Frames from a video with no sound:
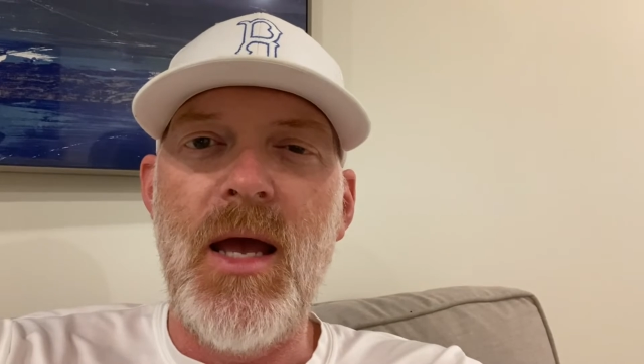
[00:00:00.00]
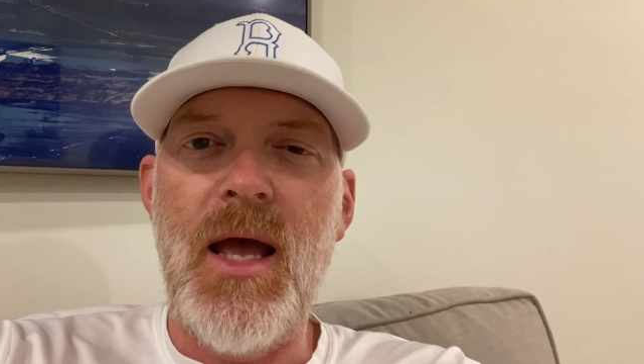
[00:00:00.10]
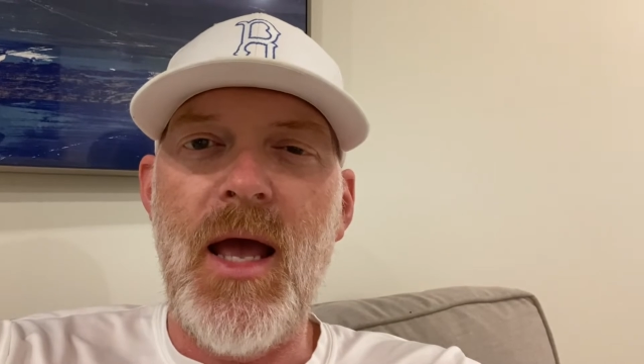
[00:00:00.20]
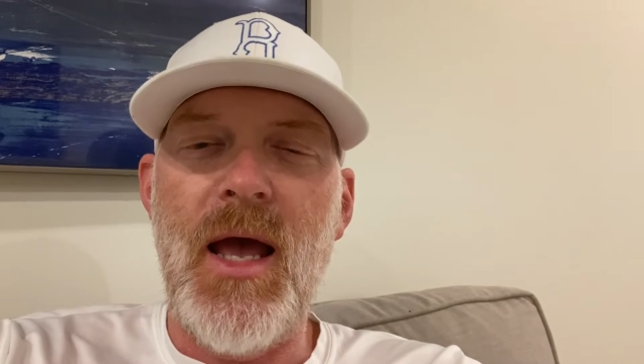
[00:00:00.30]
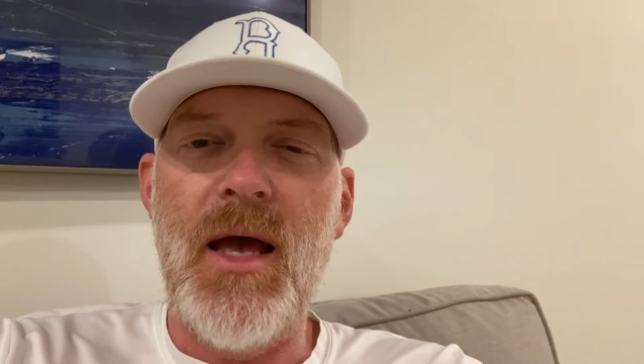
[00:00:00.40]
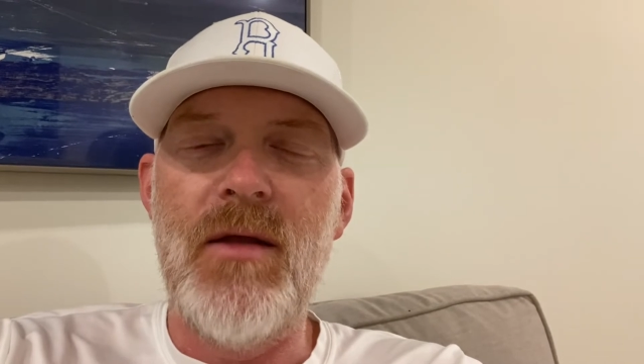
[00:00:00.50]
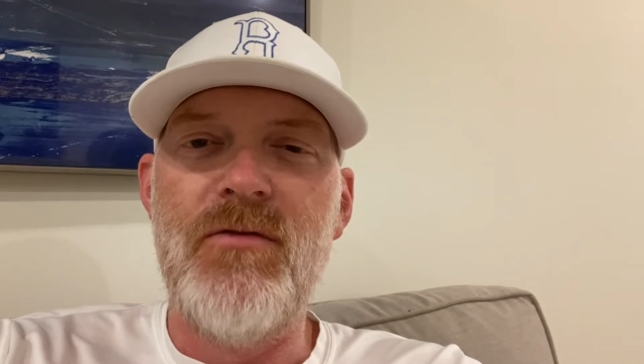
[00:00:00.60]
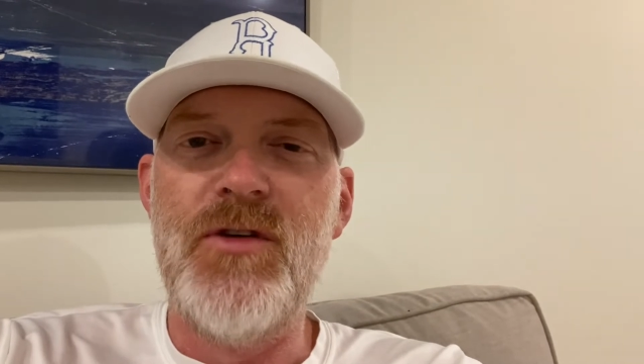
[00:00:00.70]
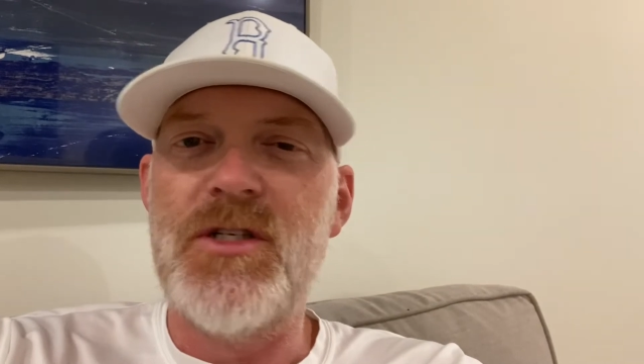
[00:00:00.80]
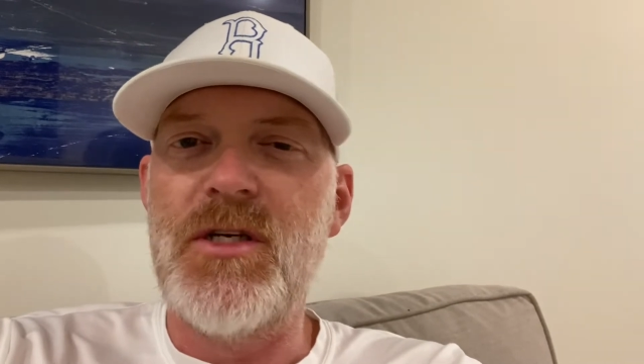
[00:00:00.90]

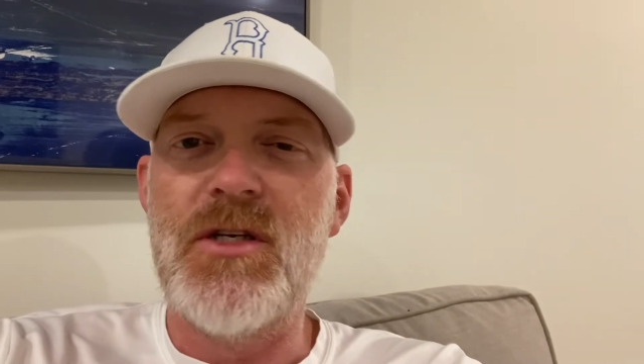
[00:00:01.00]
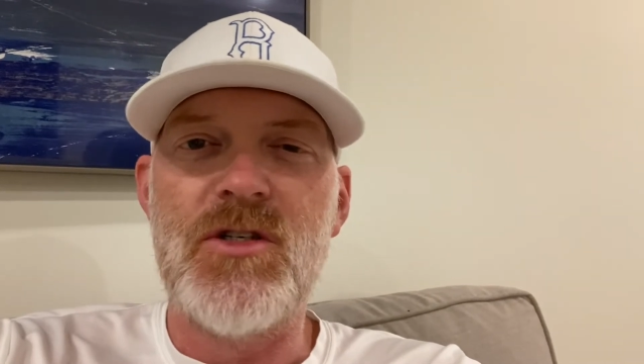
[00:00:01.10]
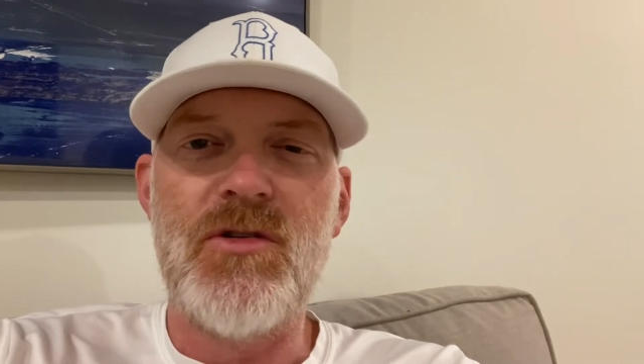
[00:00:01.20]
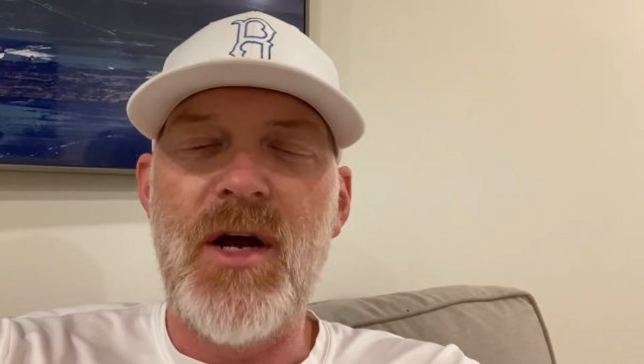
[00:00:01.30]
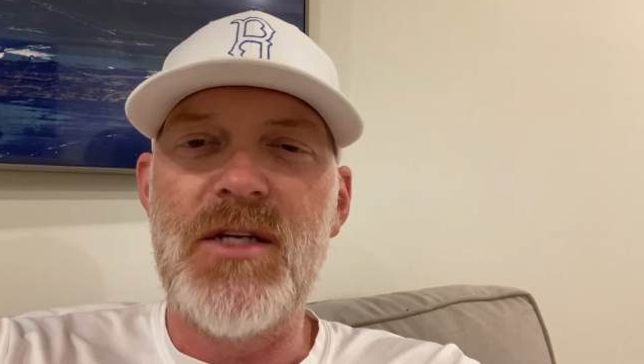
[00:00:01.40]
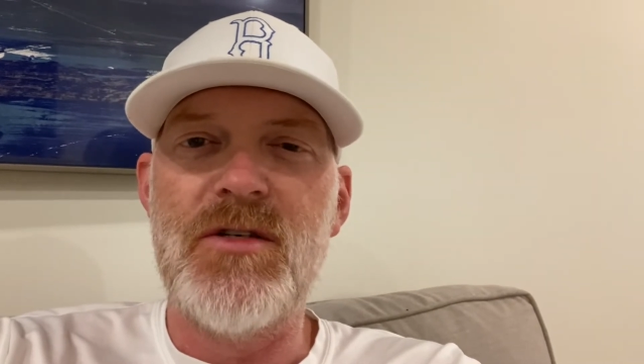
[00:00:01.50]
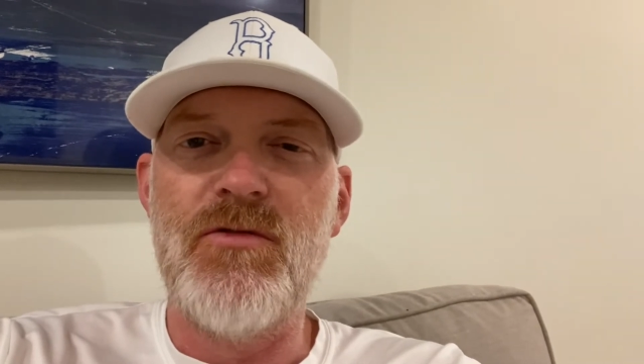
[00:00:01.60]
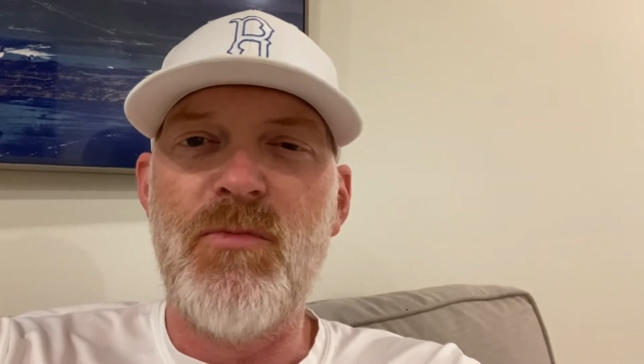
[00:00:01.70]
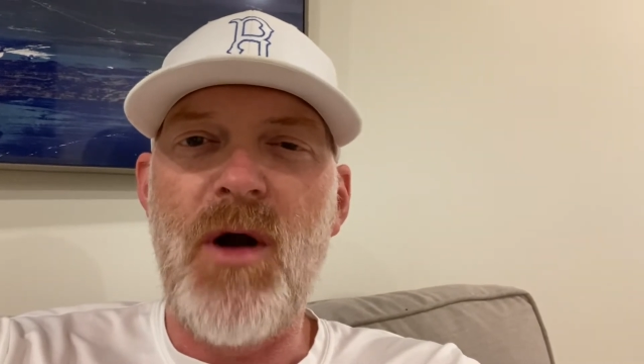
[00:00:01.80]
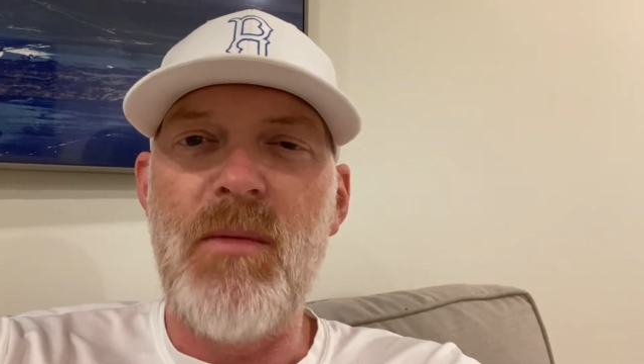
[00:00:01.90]
and fishing a stretch
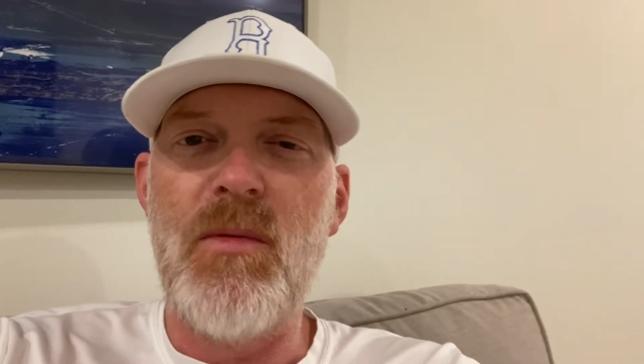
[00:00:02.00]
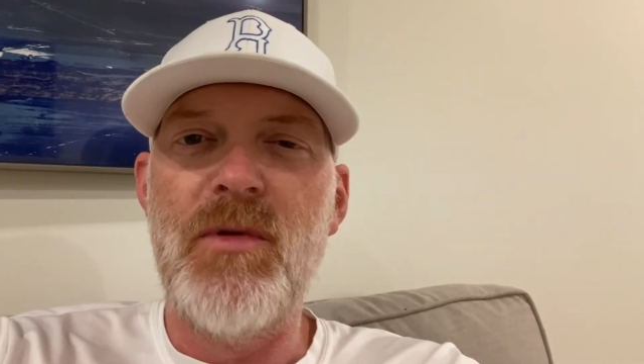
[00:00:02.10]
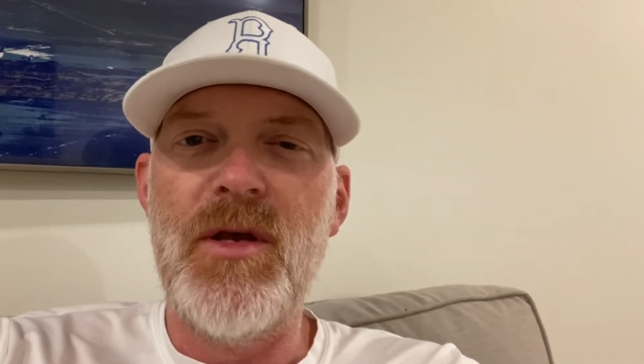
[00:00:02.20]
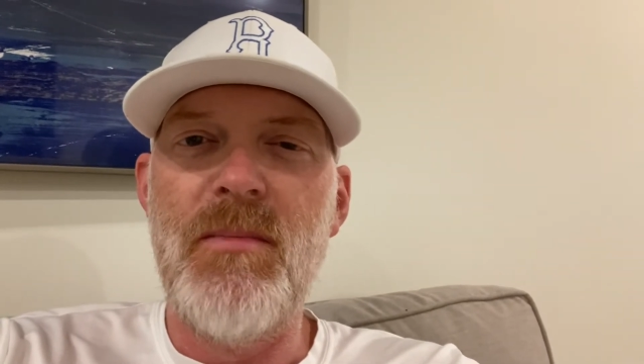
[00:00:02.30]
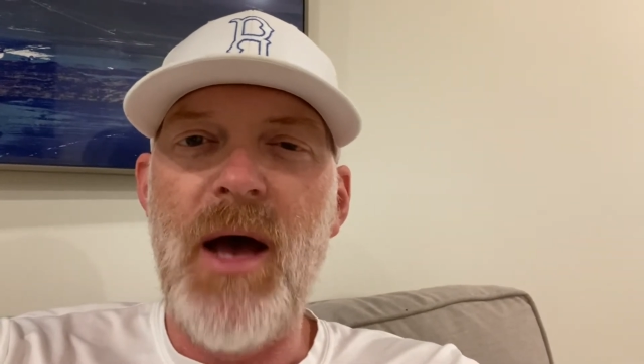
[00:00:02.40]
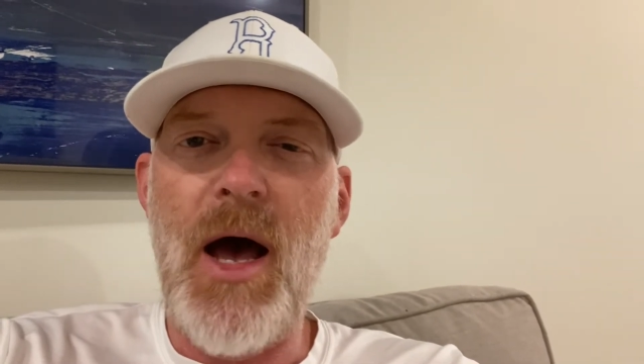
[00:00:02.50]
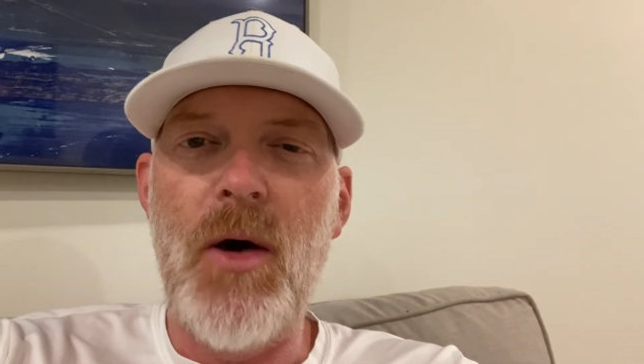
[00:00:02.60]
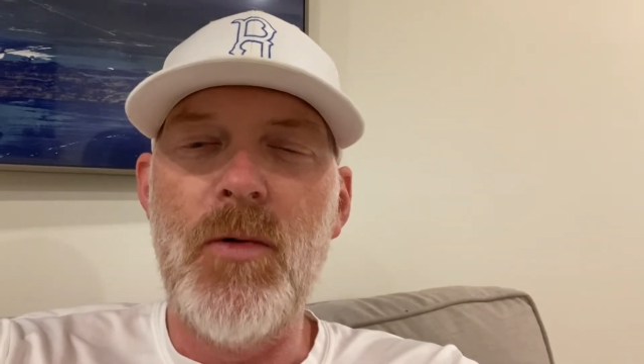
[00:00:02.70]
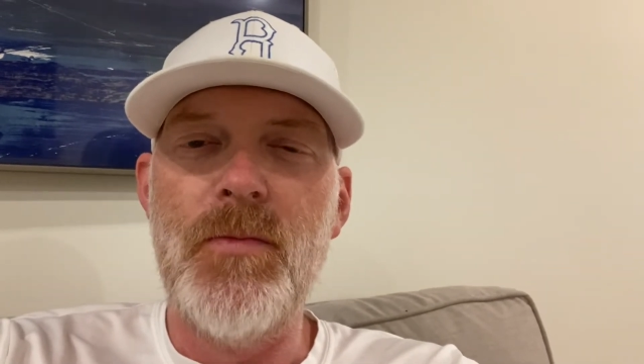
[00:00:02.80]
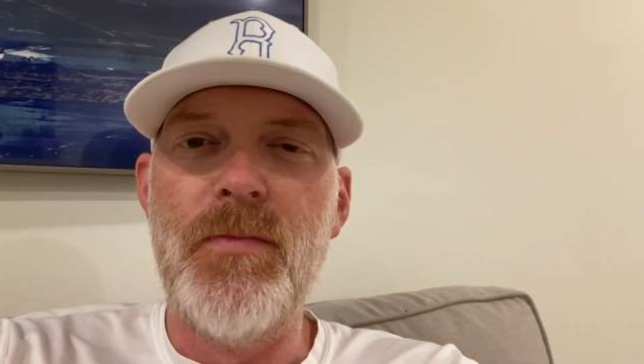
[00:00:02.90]
of probably
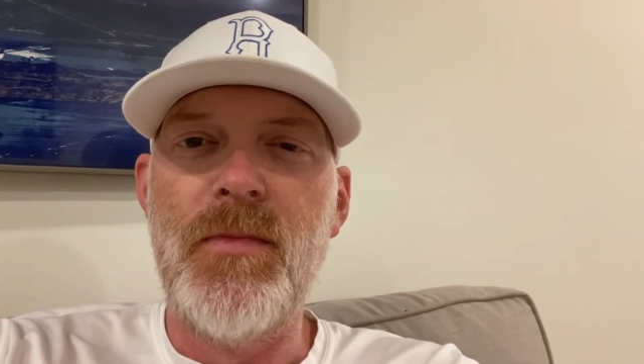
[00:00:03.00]
about